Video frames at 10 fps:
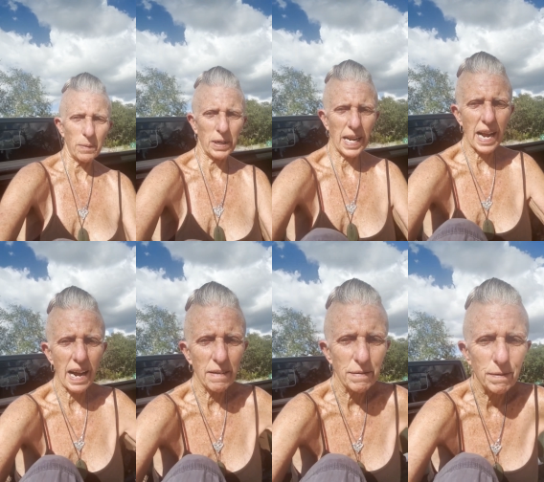would
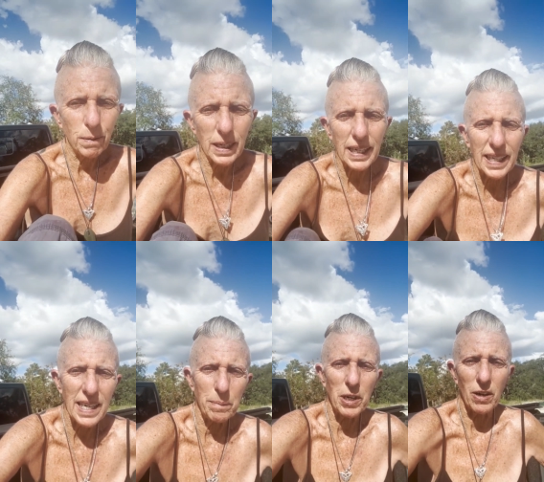have when I
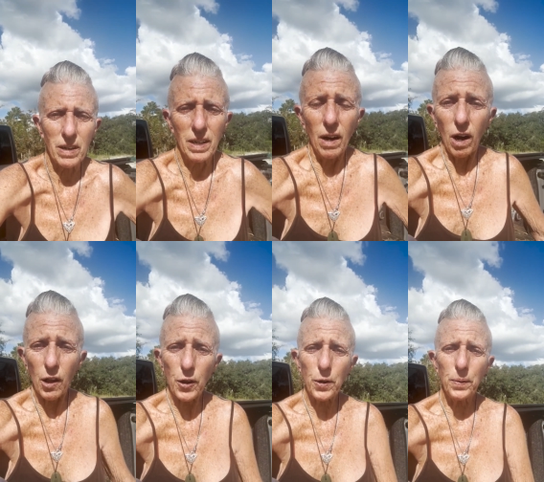came here.
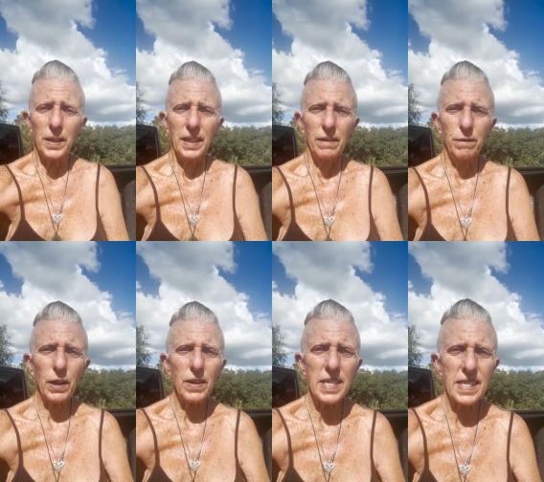Although
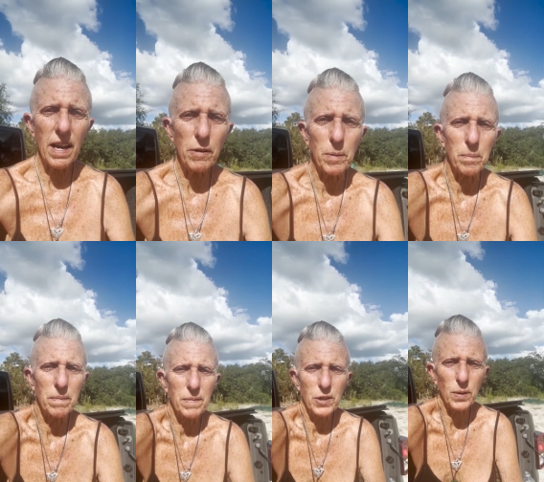very seldom
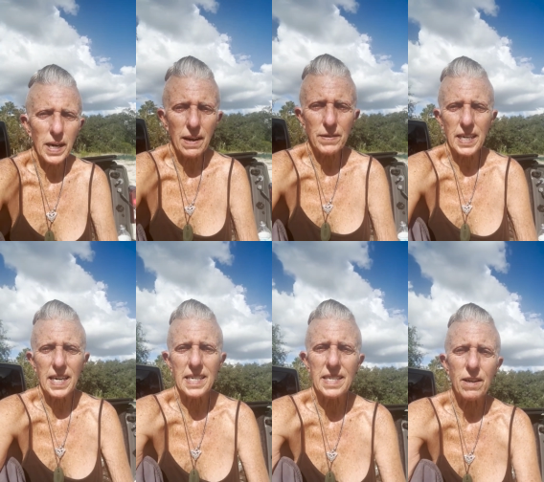do I have
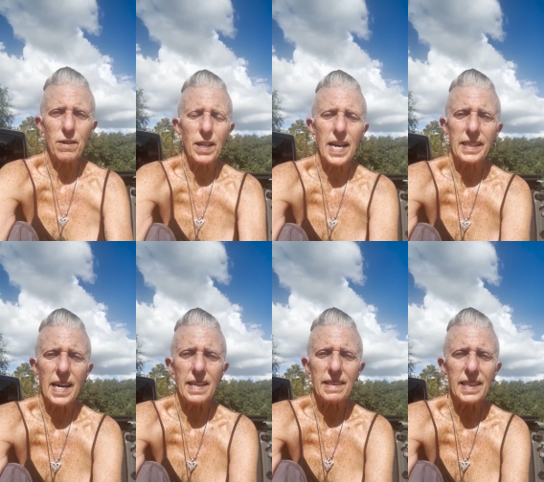days that are like
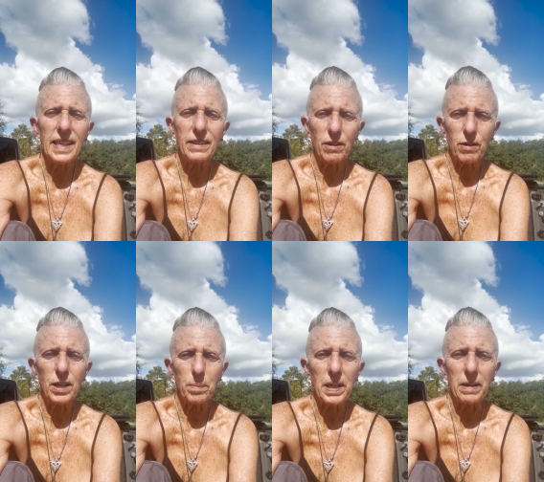I think they're
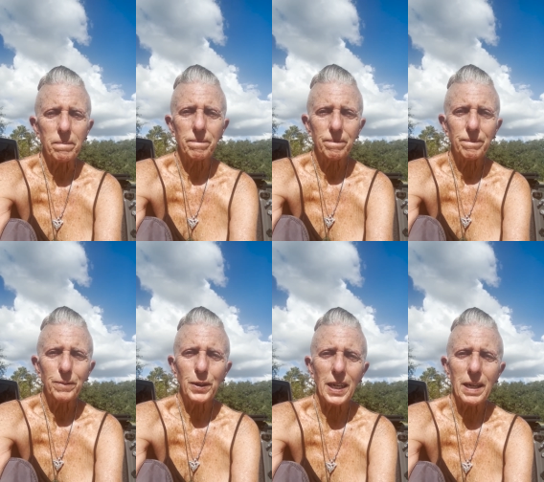going to be
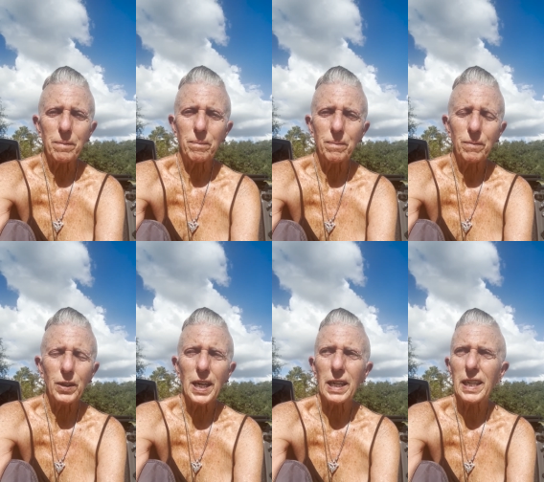when I,
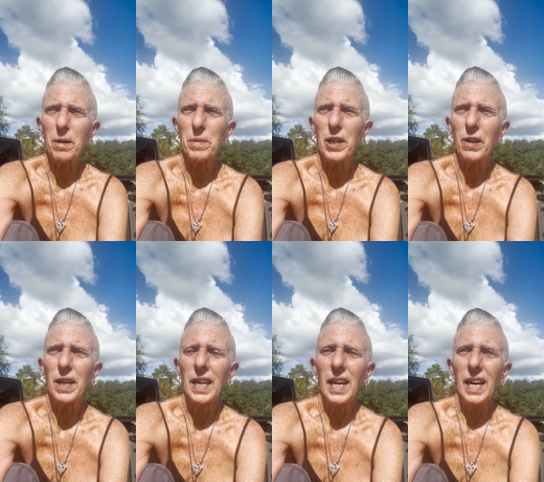when I come here.
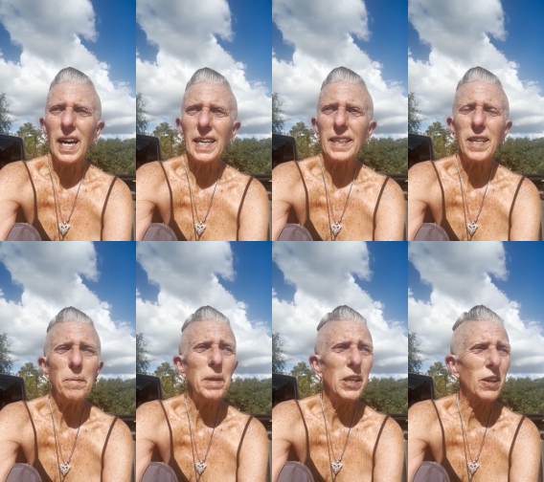I
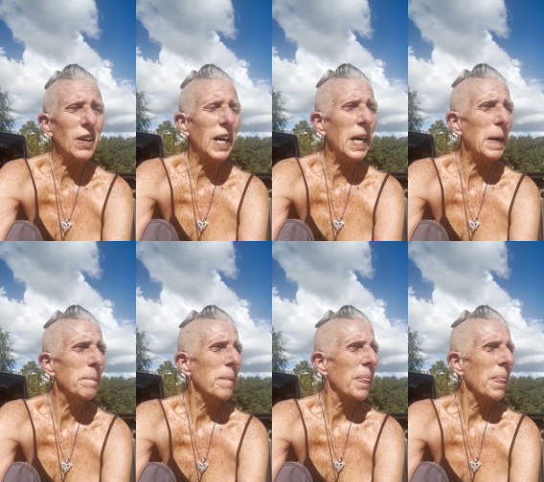come here uh,